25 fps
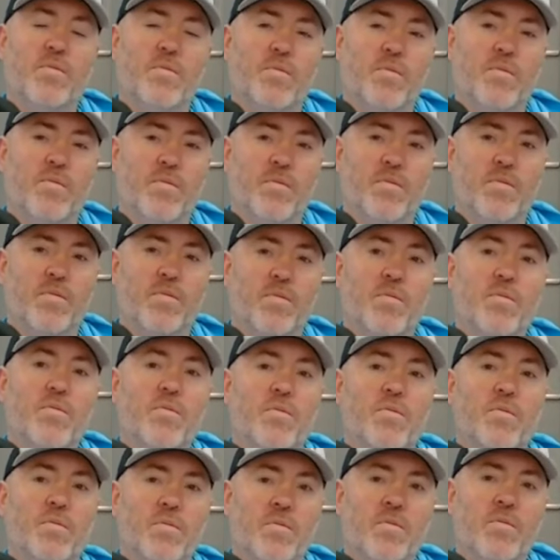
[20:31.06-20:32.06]

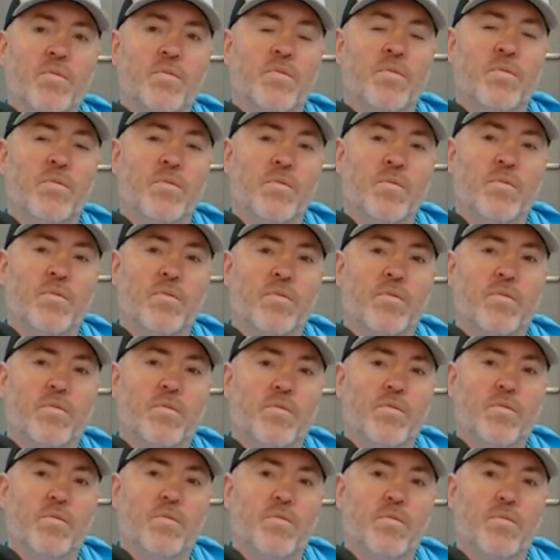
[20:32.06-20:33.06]

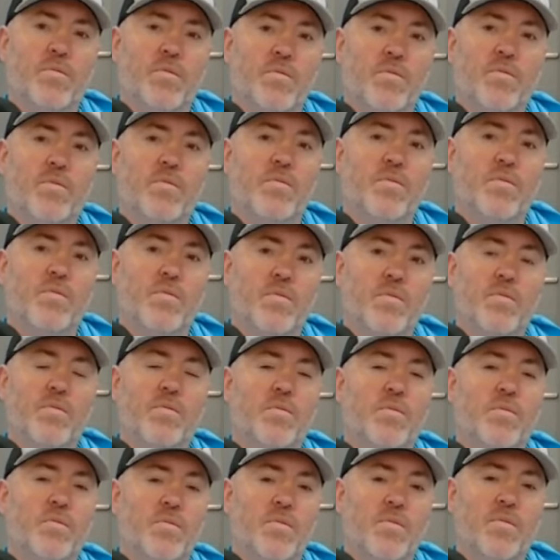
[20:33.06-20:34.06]

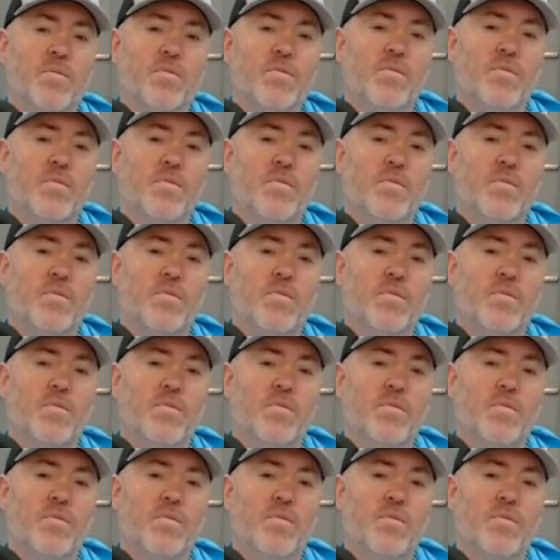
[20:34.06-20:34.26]
[no speech]